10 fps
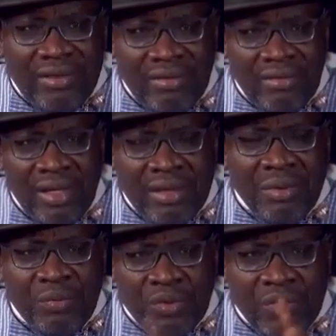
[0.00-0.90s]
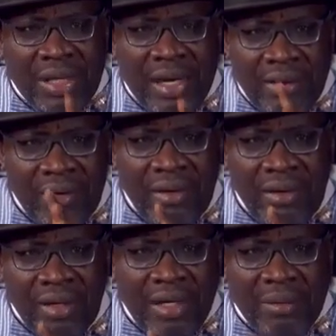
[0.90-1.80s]
let me put the
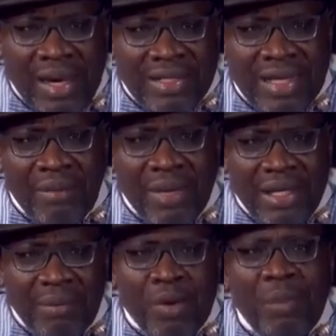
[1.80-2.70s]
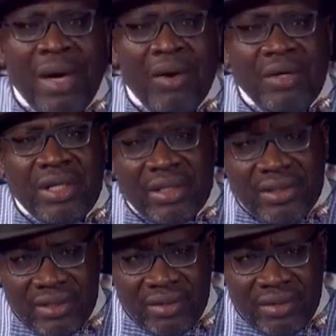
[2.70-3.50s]
remarks I made in proper context,